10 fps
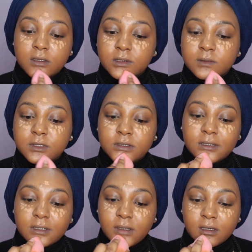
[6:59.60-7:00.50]
So I'm just
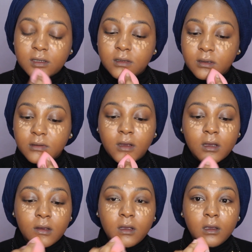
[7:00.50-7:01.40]
gonna
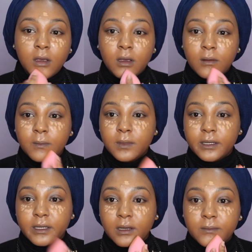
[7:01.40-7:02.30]

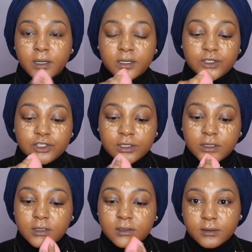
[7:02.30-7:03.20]
blend out my
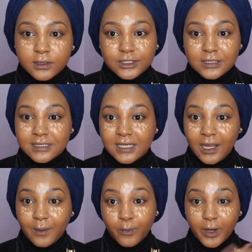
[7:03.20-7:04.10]
chin. As you can see
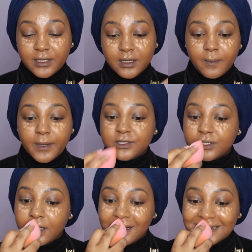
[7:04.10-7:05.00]
how I brightened up my chin